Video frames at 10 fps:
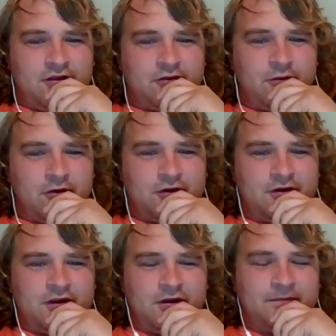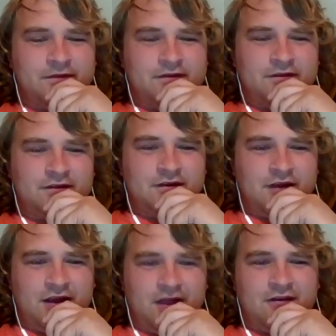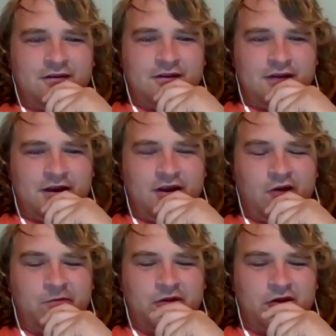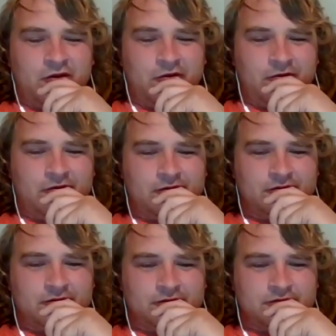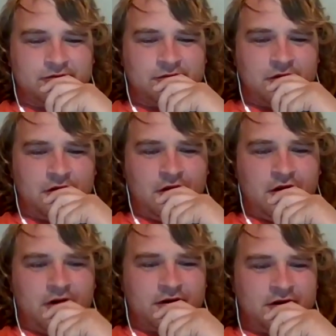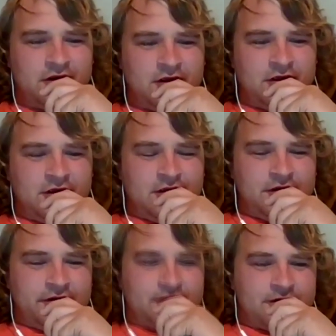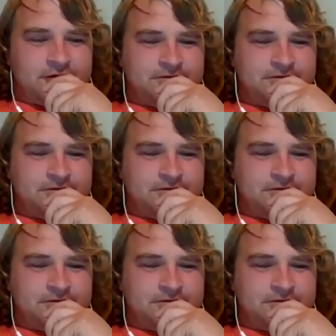in the torque dips and helping you along. So,